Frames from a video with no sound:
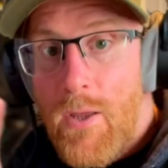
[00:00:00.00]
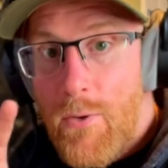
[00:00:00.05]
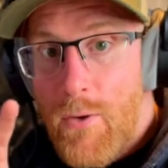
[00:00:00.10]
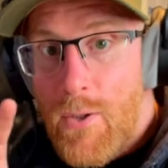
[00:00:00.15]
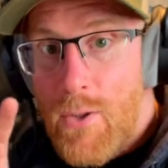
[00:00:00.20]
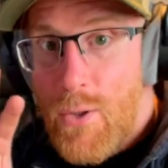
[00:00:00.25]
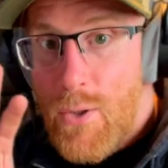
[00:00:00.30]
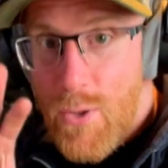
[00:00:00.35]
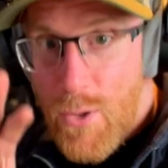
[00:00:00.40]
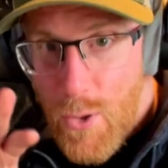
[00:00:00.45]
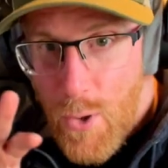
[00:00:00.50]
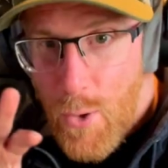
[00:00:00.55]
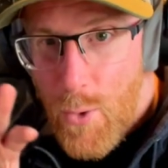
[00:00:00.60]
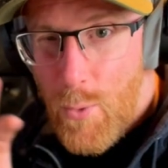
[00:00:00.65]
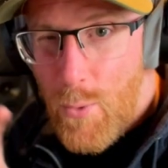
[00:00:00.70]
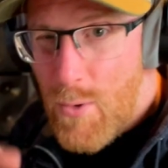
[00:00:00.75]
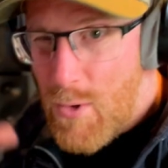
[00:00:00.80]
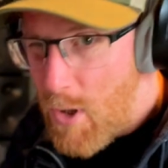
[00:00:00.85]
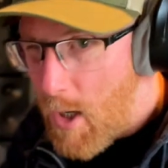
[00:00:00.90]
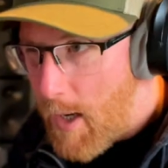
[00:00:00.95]
are
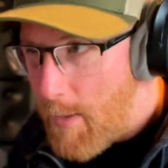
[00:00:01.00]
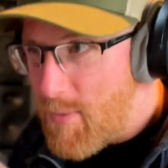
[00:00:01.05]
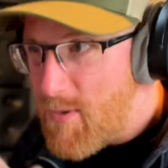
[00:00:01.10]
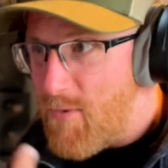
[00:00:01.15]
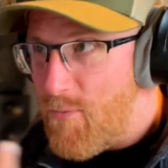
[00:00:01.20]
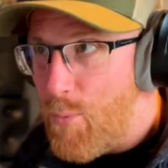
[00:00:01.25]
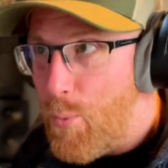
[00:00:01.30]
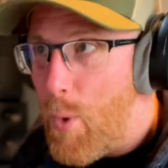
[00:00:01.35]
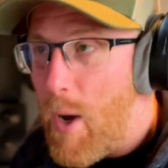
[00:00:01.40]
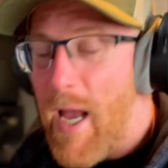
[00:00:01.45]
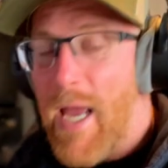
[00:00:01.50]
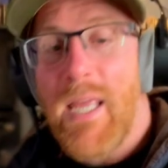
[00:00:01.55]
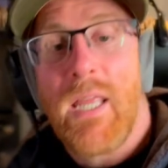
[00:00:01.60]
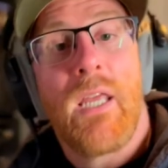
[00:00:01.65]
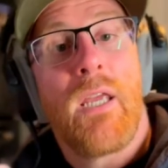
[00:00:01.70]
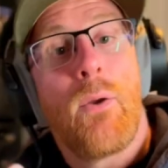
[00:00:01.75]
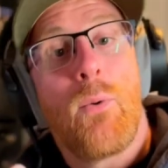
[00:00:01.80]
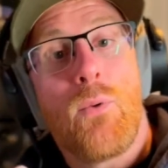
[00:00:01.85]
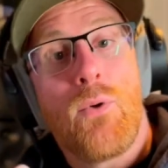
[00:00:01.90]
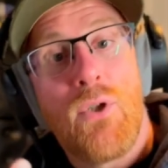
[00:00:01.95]
two types of way that
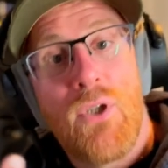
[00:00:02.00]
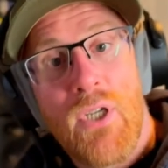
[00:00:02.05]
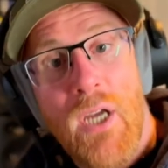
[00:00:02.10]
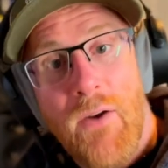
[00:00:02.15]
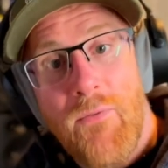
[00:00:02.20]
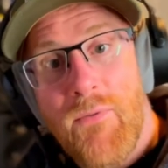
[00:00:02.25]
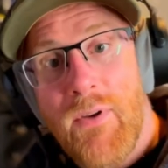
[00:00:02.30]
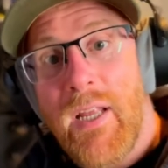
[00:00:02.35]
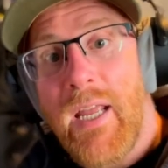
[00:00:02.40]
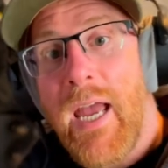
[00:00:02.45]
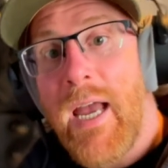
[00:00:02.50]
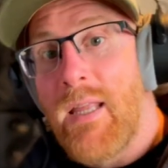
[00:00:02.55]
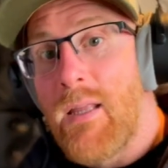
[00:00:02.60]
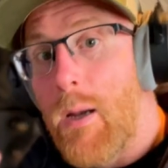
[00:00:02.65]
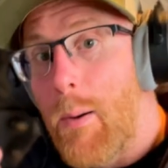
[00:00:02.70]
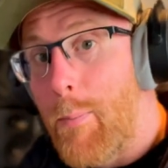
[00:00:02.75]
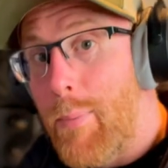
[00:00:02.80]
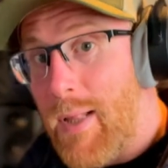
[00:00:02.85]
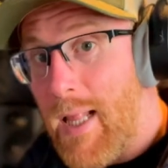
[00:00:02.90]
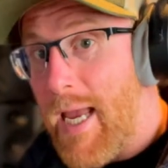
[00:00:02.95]
you will generally end
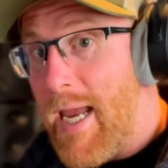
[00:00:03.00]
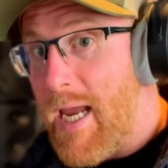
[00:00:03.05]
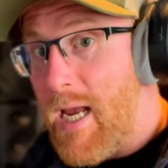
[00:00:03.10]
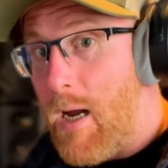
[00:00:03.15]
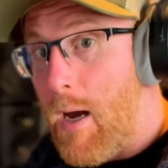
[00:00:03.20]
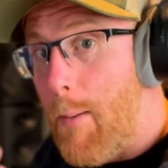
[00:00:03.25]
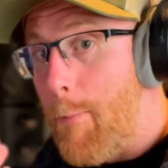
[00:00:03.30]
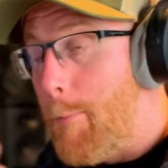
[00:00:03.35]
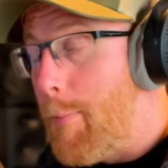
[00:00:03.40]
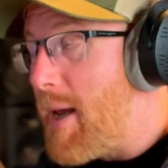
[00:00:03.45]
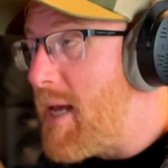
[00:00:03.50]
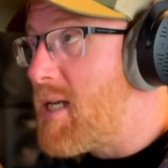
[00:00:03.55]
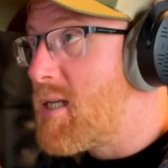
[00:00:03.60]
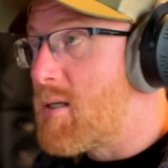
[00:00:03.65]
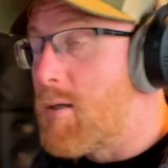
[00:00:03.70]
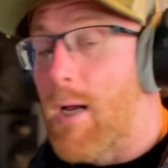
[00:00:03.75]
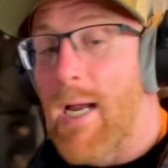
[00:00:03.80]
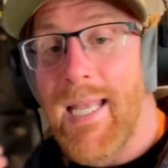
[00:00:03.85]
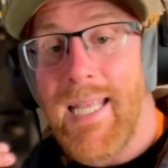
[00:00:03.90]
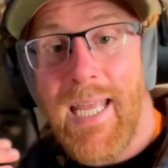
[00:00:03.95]
up playing a bass
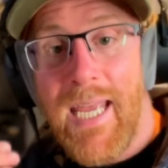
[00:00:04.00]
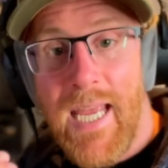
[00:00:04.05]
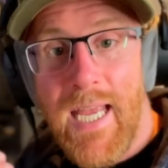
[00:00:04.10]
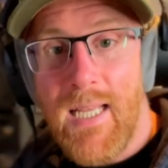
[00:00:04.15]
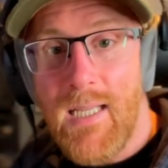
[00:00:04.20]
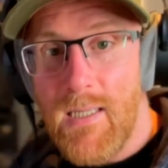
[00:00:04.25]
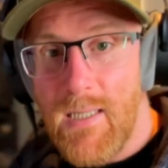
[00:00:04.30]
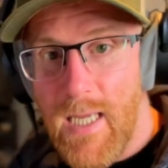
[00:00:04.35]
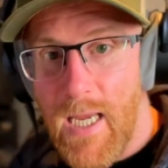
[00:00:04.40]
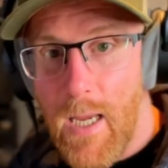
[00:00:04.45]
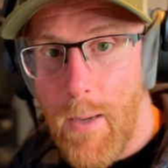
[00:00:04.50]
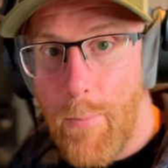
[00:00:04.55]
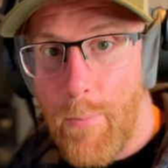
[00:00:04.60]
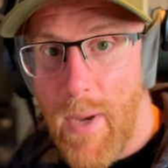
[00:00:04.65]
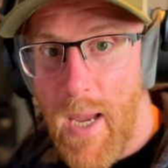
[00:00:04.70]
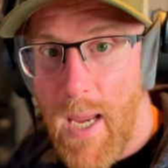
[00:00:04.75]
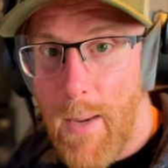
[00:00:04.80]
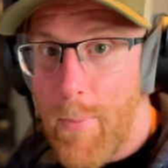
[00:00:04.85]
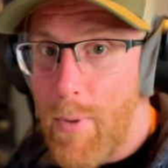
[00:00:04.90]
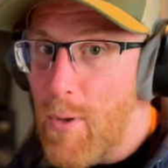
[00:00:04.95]
line in
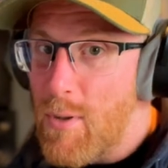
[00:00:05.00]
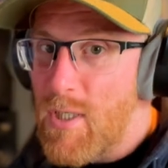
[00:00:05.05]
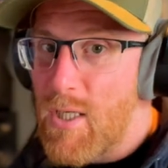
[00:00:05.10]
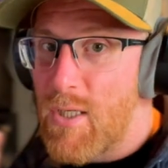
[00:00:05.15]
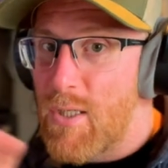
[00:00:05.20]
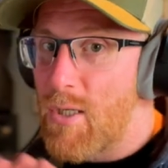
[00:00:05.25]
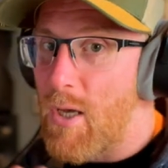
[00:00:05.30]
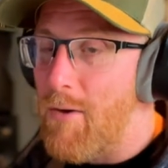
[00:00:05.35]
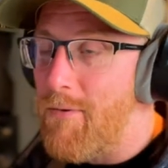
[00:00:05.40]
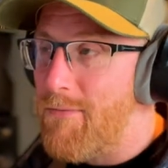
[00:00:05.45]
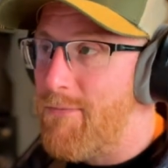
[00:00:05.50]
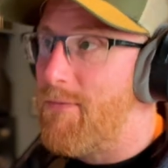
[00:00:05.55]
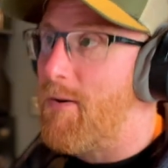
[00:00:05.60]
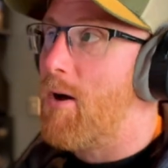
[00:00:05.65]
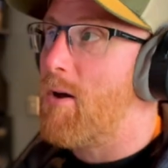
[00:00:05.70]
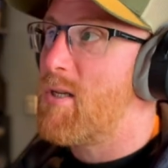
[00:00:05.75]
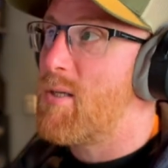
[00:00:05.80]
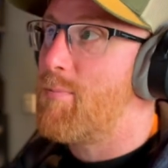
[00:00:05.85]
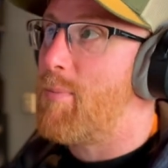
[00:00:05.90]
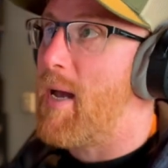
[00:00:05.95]
DnB. Because it's so
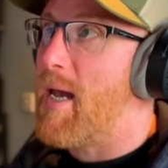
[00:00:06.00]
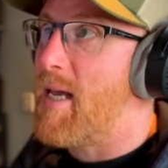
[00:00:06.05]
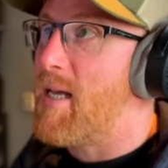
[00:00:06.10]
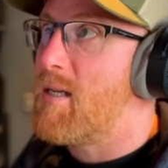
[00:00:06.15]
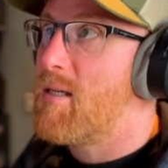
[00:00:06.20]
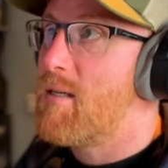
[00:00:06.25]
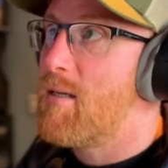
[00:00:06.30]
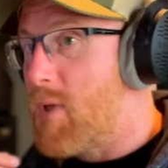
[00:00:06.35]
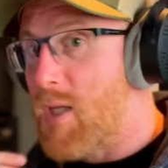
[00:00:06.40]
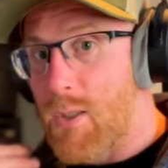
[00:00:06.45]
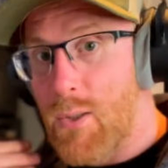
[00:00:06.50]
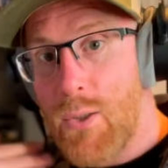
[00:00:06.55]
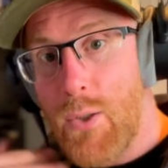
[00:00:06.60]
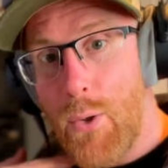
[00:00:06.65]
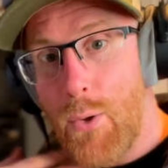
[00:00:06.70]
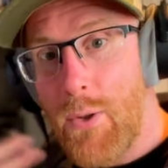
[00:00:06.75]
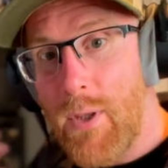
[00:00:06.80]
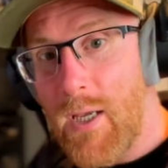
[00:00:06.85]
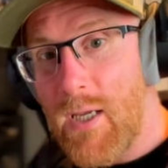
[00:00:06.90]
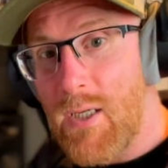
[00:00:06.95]
fast paced, the
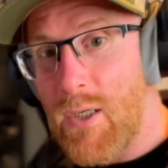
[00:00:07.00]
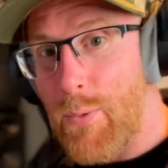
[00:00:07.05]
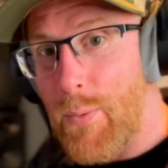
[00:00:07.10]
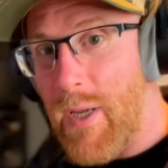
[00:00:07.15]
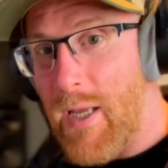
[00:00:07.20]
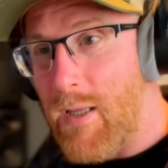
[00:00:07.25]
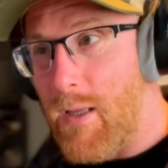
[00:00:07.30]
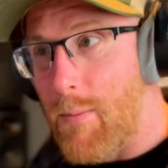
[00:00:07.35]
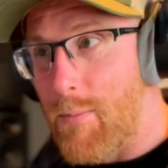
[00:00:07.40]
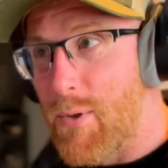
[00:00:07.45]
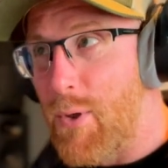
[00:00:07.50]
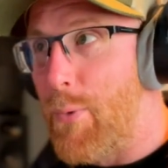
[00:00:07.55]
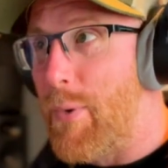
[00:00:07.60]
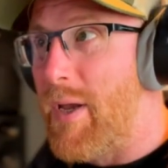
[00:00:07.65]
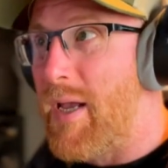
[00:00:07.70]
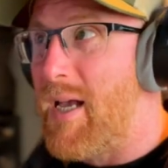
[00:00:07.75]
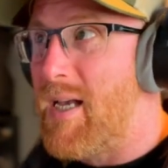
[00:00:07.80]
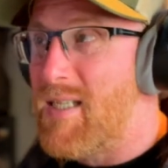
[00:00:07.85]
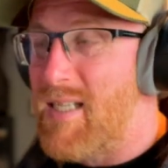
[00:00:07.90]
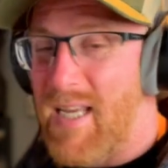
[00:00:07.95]
two things that we end up
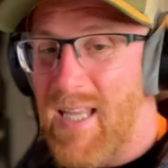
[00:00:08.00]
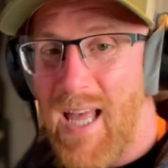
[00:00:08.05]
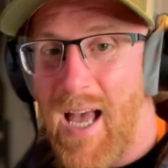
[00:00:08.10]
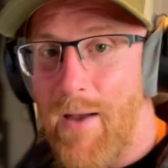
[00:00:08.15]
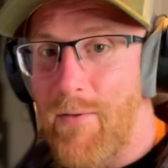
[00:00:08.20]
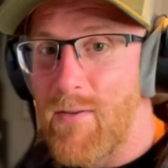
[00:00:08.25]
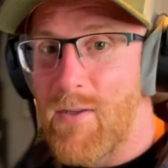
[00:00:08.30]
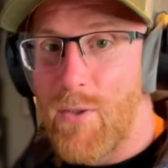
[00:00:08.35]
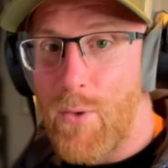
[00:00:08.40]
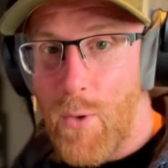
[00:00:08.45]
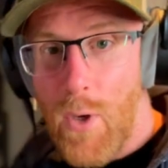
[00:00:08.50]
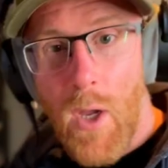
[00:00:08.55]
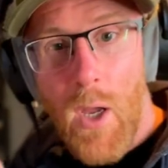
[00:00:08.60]
doing is either having to